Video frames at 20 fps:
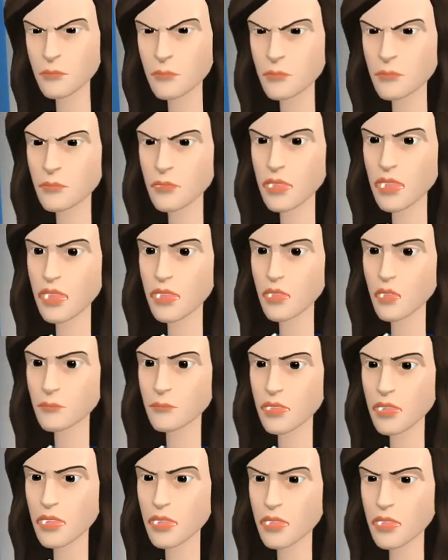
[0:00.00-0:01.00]
Send her
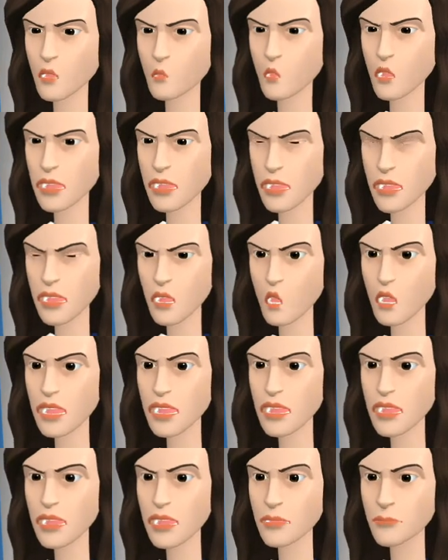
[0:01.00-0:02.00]
back to prison
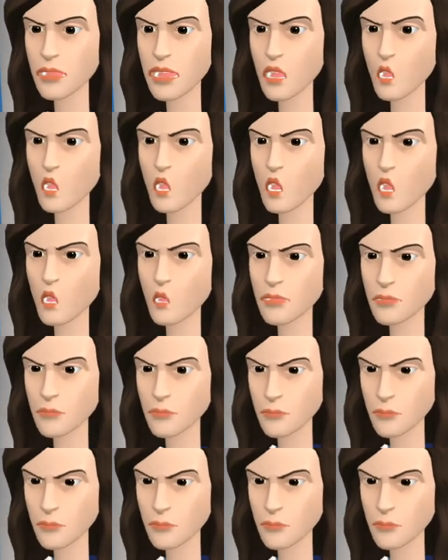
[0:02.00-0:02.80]
where she belongs.